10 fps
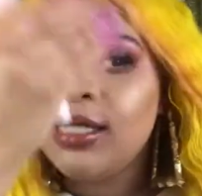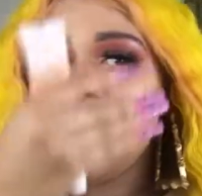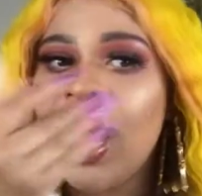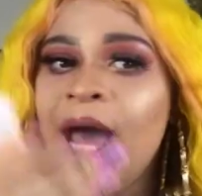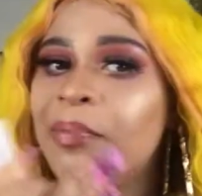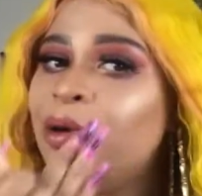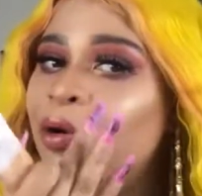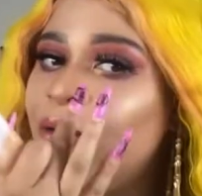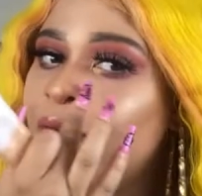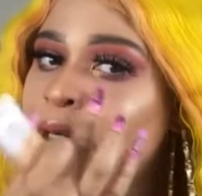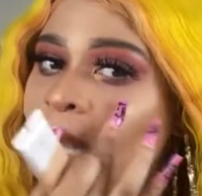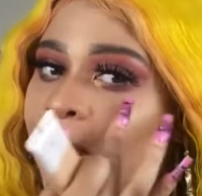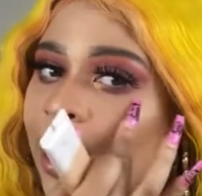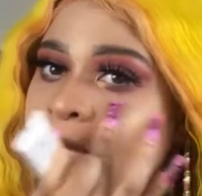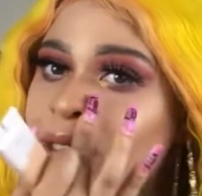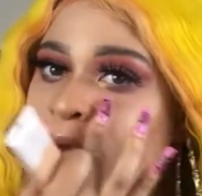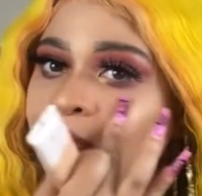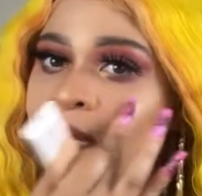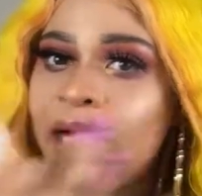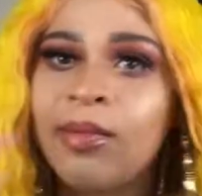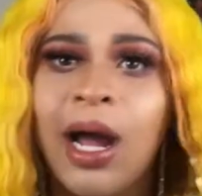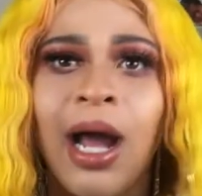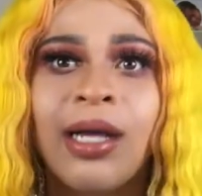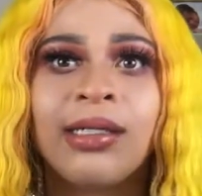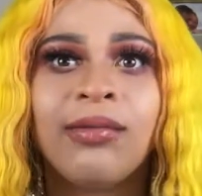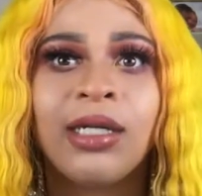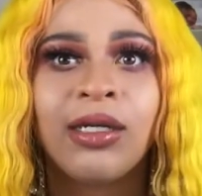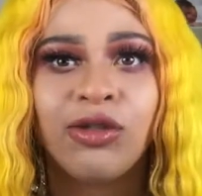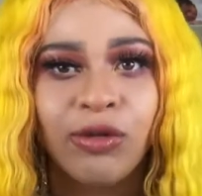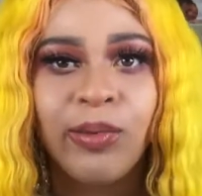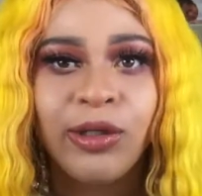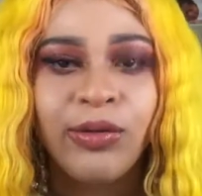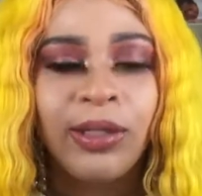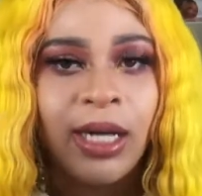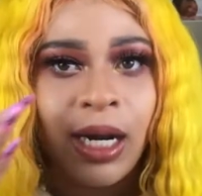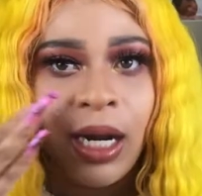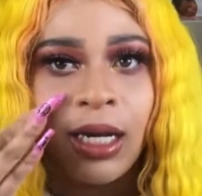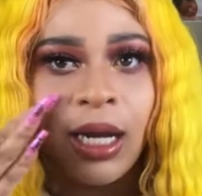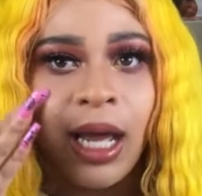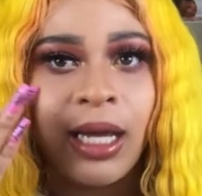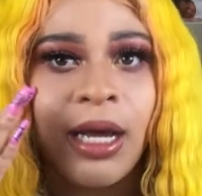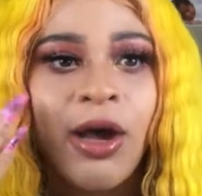tap over like definitely under my eye, because I was looking super dewy there, and like